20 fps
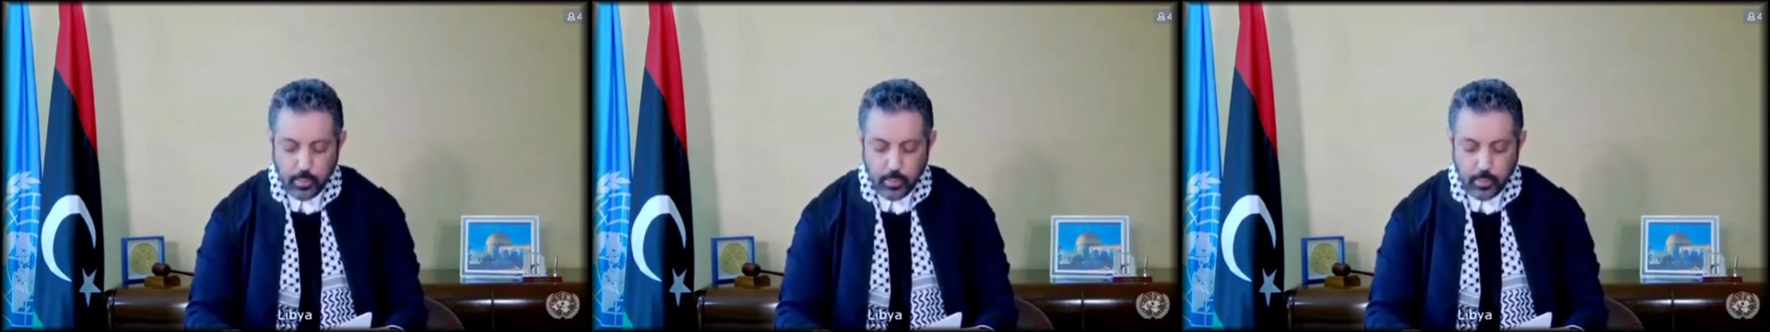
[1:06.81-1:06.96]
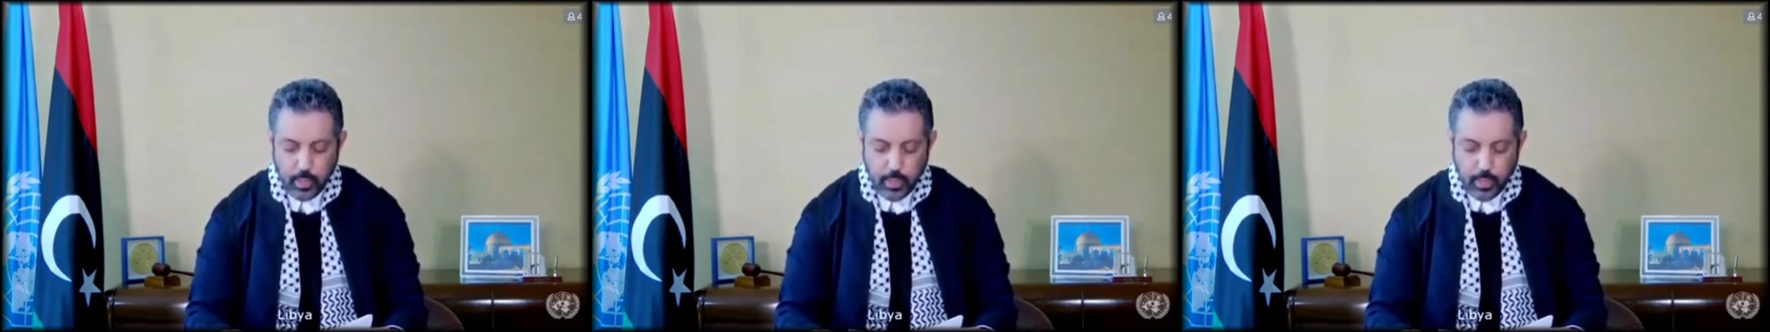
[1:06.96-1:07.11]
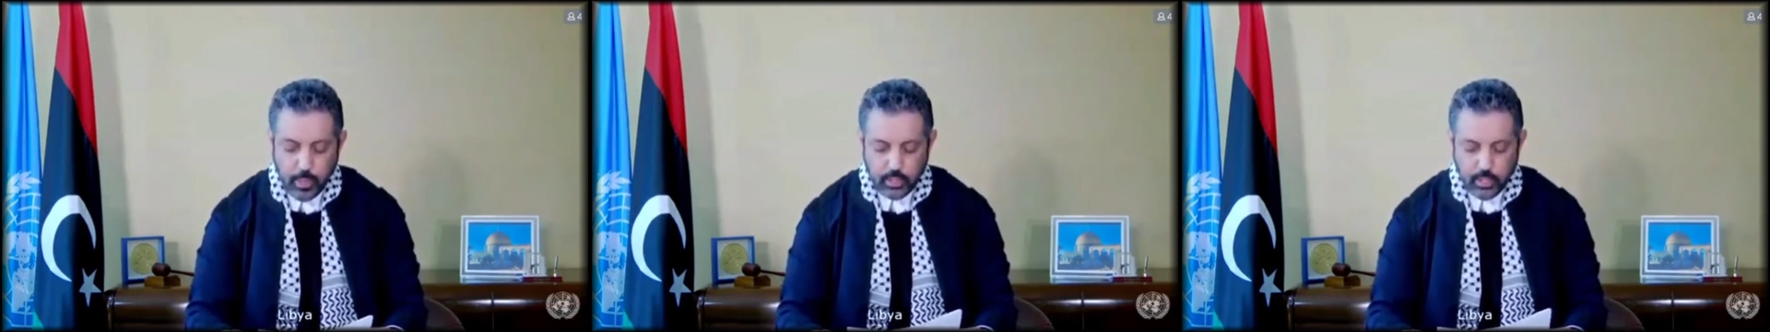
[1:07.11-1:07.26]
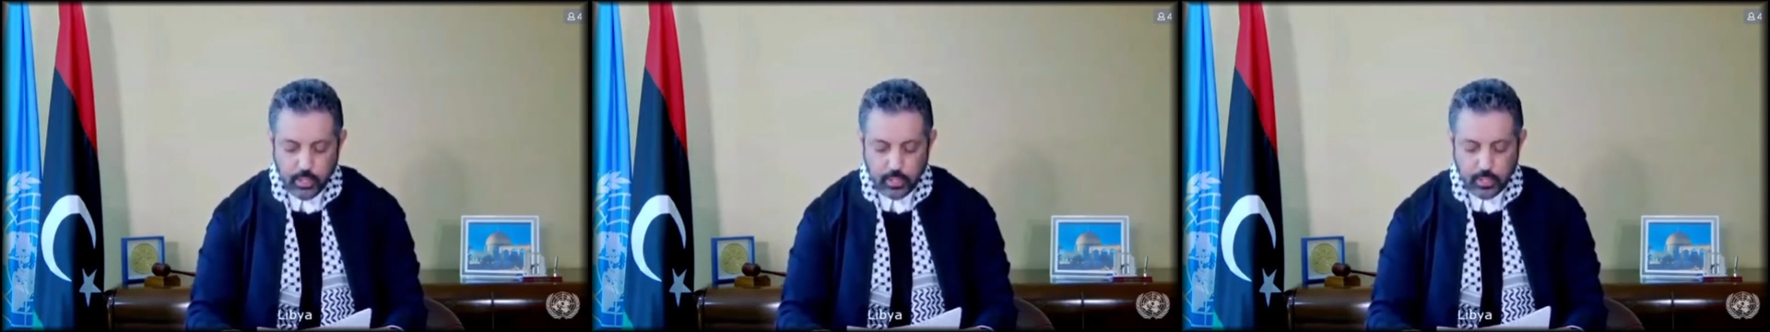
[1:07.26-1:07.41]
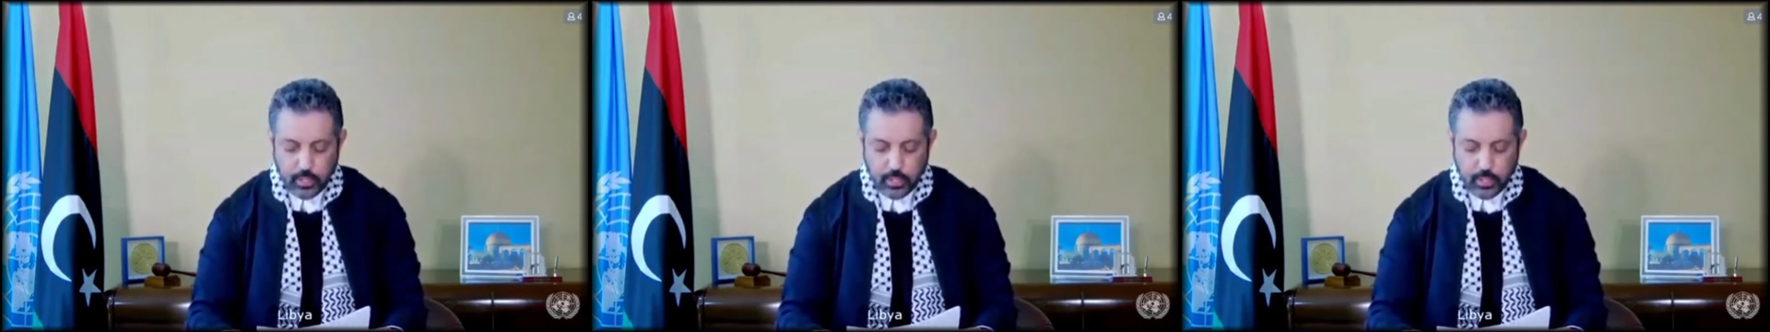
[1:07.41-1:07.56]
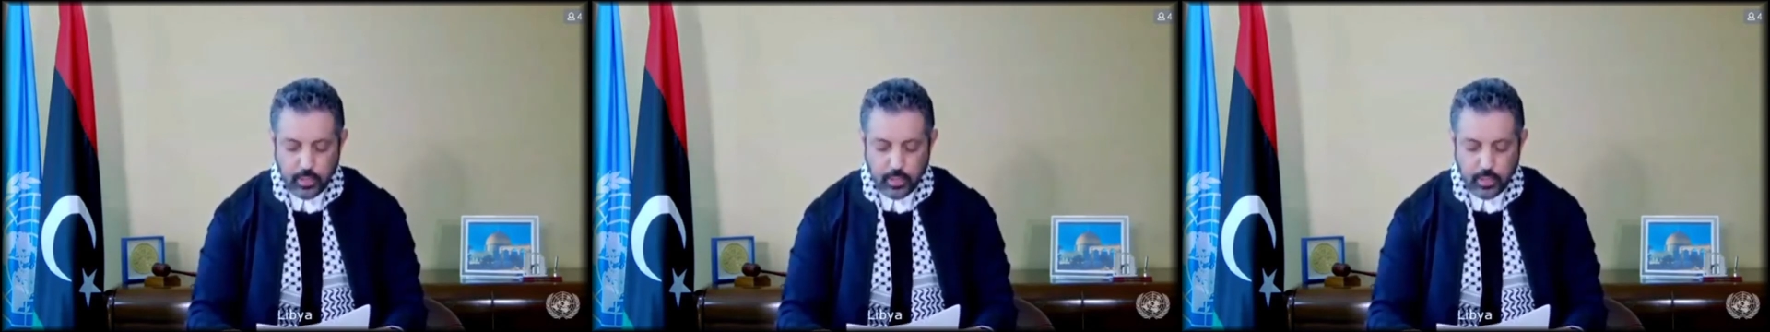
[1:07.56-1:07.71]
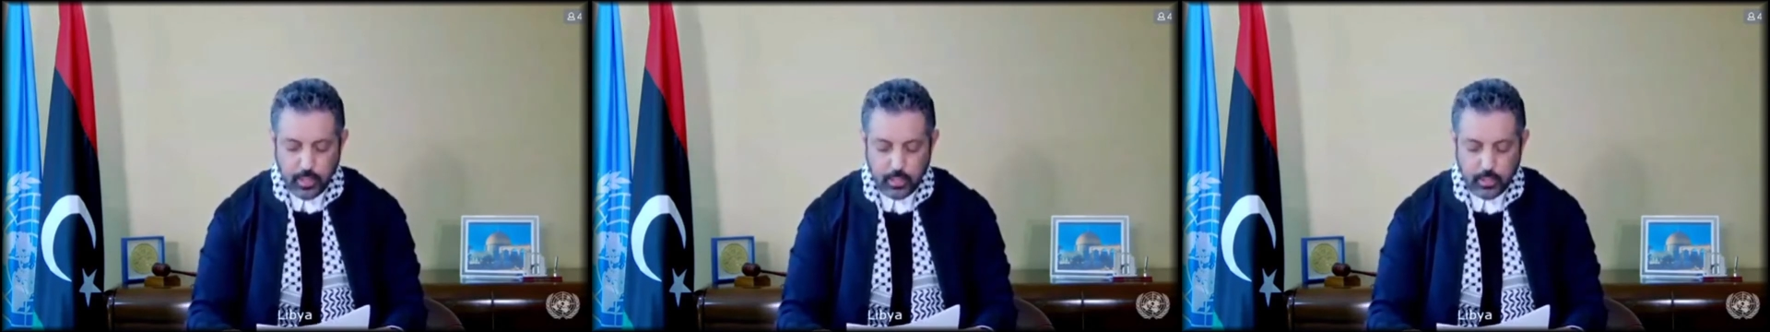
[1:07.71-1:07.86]
entrenching the
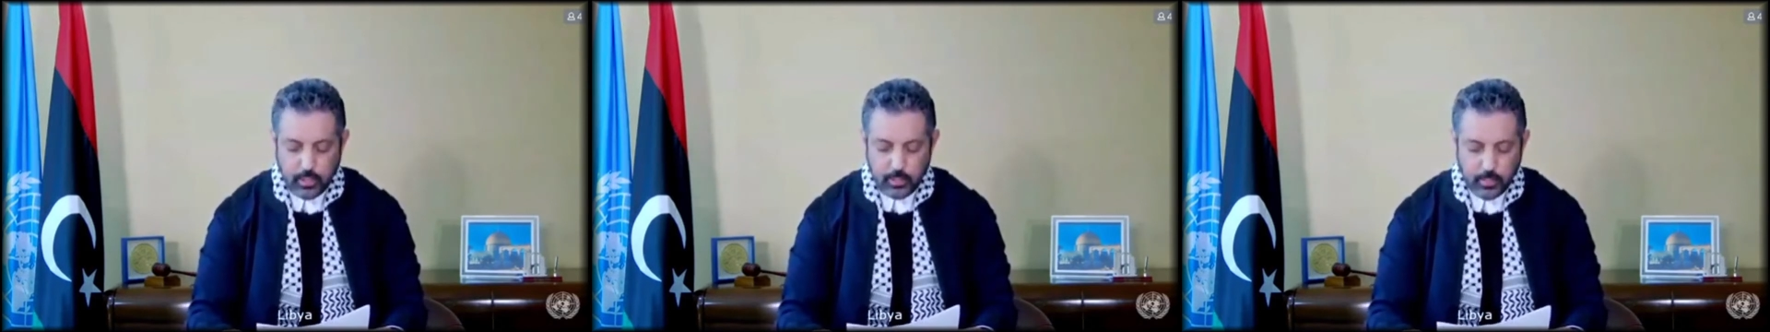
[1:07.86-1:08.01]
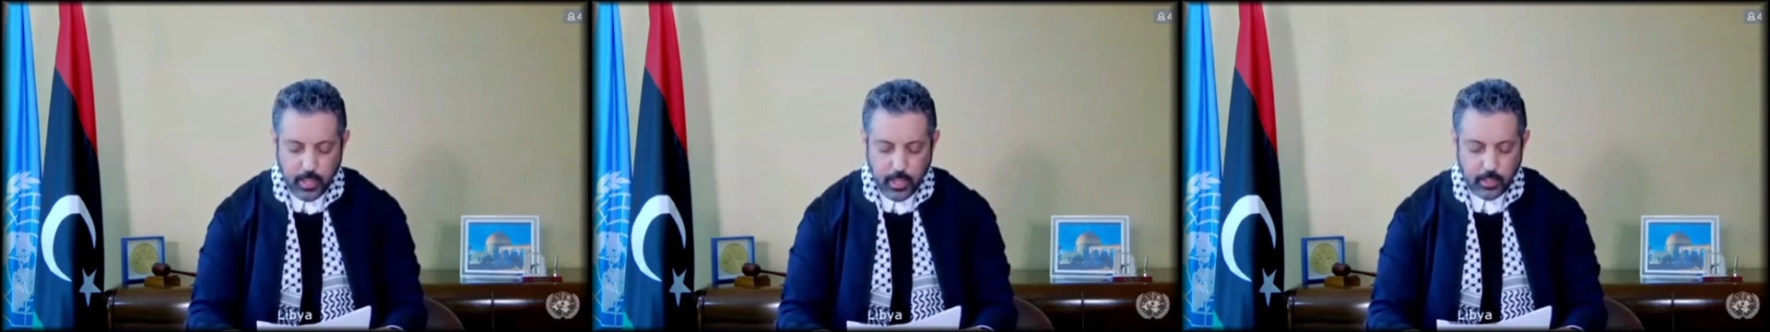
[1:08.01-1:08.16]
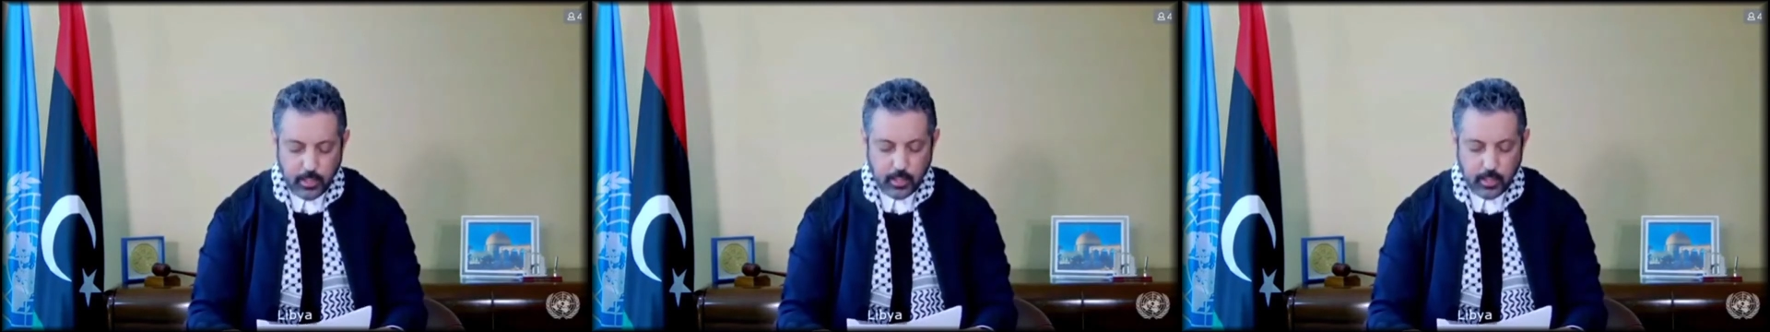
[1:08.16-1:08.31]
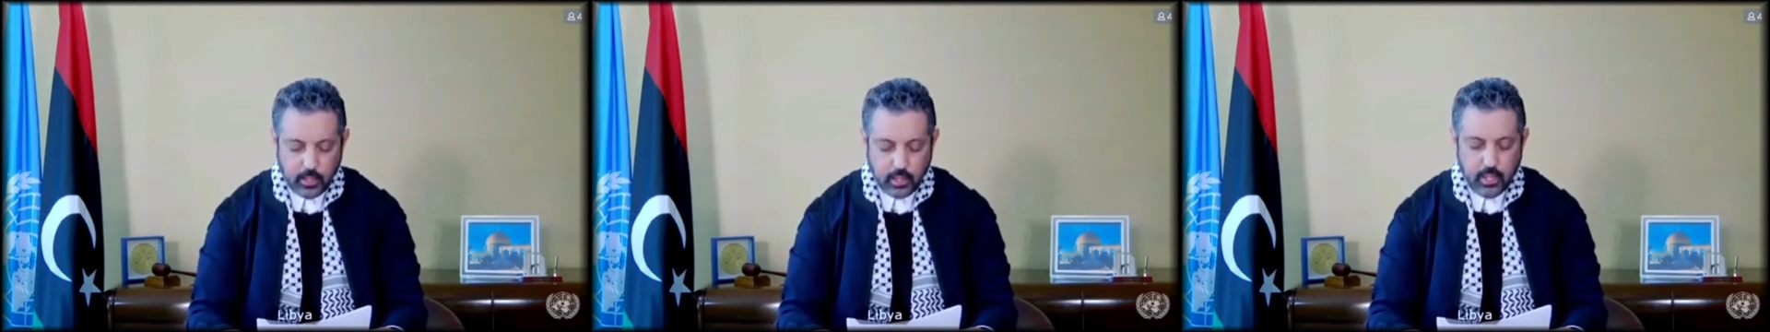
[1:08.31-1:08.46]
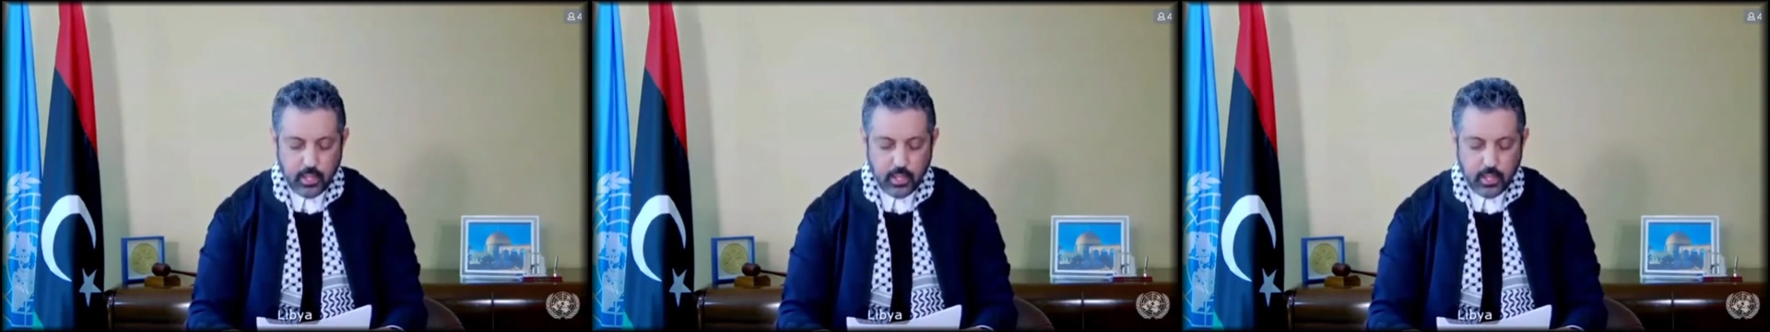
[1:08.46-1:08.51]
values of freedom,